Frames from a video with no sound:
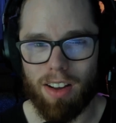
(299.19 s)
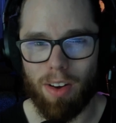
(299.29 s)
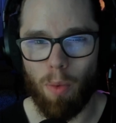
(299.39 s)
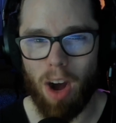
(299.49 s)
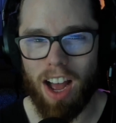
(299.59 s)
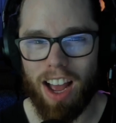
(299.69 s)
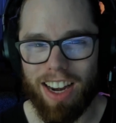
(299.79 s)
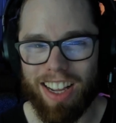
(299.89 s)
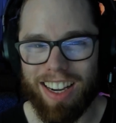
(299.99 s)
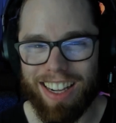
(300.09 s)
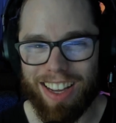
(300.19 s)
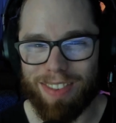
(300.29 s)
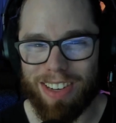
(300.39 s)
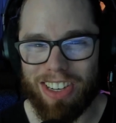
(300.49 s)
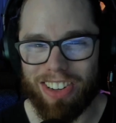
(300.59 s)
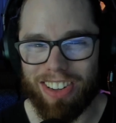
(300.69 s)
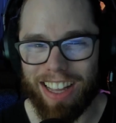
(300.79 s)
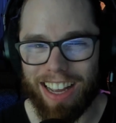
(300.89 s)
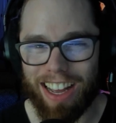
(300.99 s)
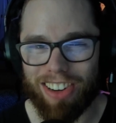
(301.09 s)
Why did he even do
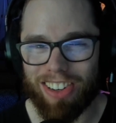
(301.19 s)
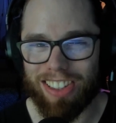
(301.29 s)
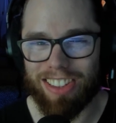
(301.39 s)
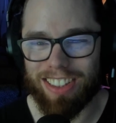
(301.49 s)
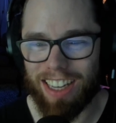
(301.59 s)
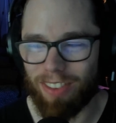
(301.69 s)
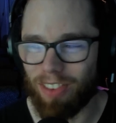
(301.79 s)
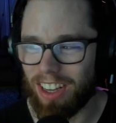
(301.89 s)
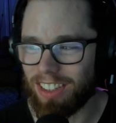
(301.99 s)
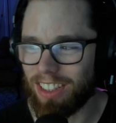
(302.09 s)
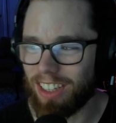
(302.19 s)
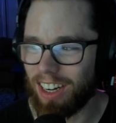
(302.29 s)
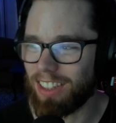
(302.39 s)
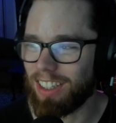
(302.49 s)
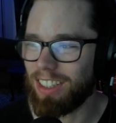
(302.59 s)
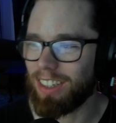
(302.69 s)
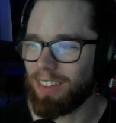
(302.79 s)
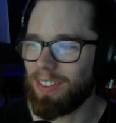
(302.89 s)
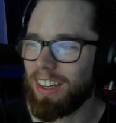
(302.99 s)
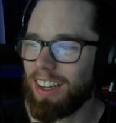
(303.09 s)
that? I don't understand. Is he trying to teach
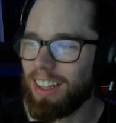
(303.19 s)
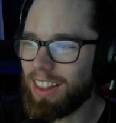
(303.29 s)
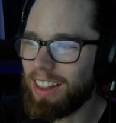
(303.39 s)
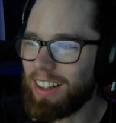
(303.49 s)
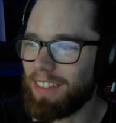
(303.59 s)
him the